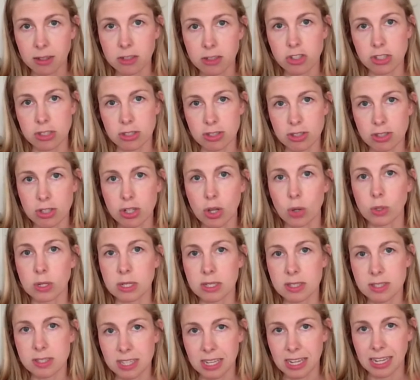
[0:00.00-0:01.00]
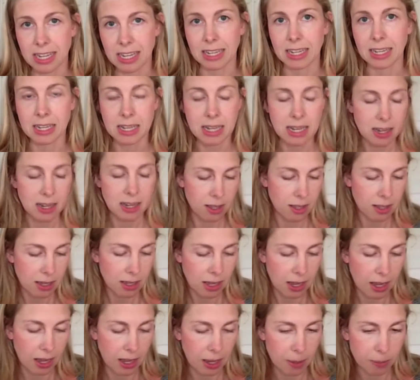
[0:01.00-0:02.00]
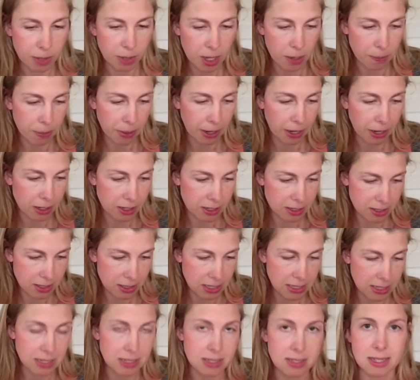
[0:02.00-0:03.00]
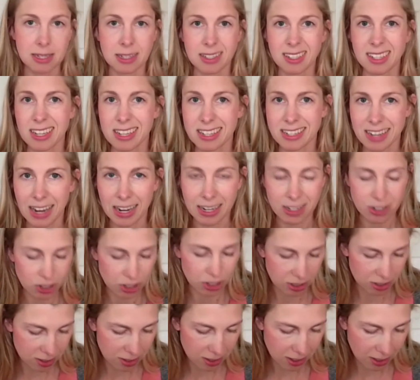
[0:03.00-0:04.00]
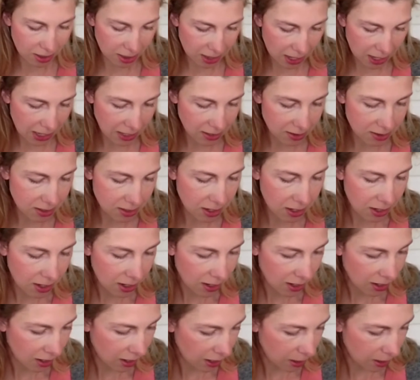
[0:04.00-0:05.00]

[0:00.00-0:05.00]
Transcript: They're just noticing comparisons and connections to things.